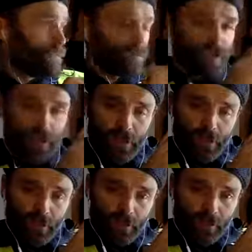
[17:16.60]
the
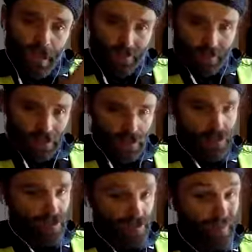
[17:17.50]
Catholic
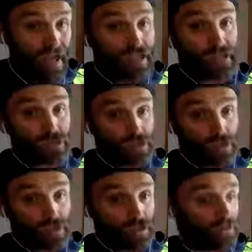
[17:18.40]
Church is a pagan
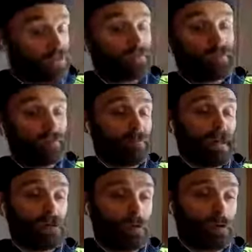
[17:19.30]
church.
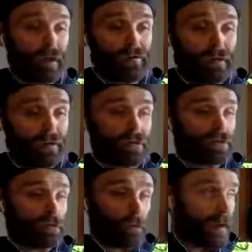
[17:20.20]
Make no graven images
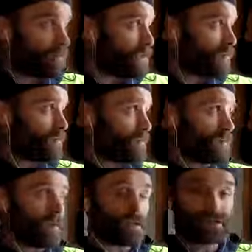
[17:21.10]
nor bow down to them.
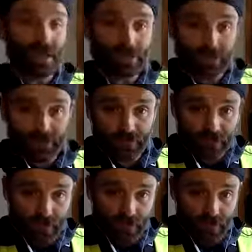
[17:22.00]
They make statues of
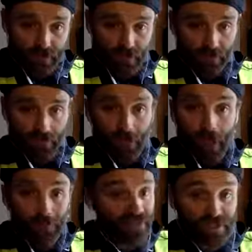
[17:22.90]
saints.
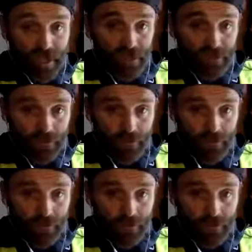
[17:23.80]
I'm a saint.